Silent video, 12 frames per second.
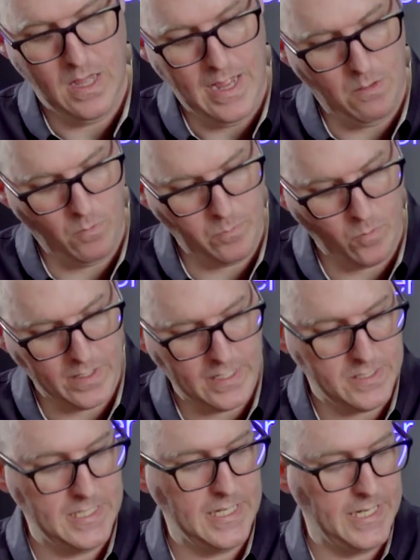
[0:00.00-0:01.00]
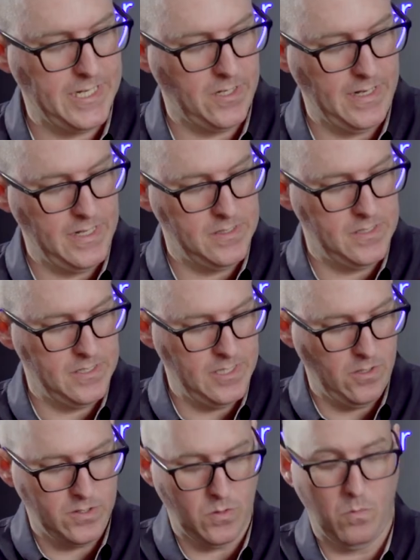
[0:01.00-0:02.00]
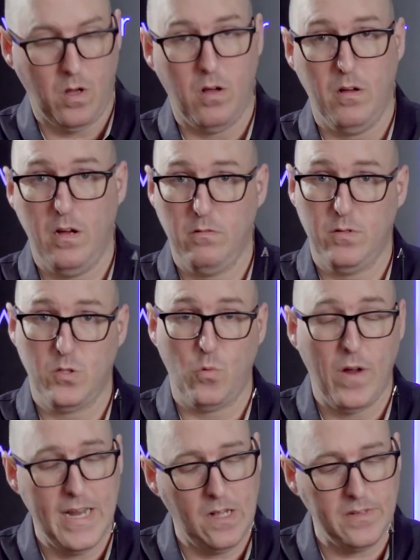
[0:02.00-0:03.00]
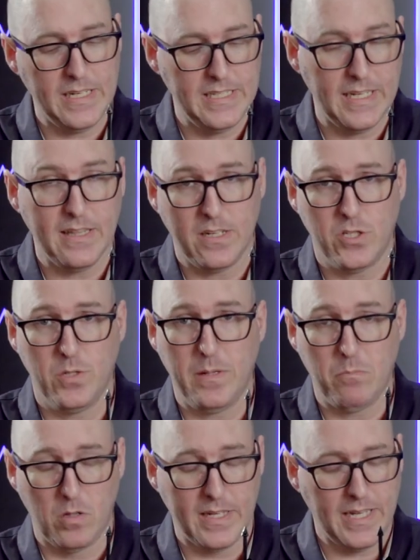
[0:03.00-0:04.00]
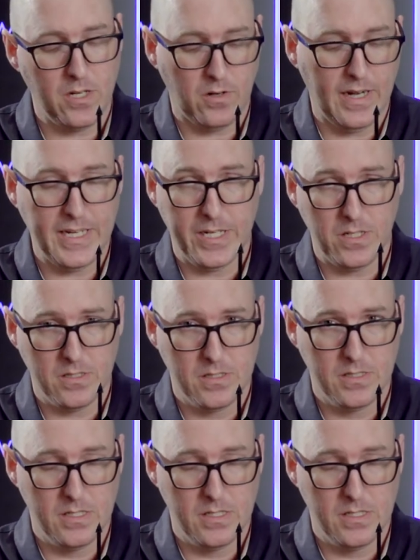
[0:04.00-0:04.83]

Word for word: And what we're gonna see here is, is there's, a, uh, there's a red L E D that should be blinking right here.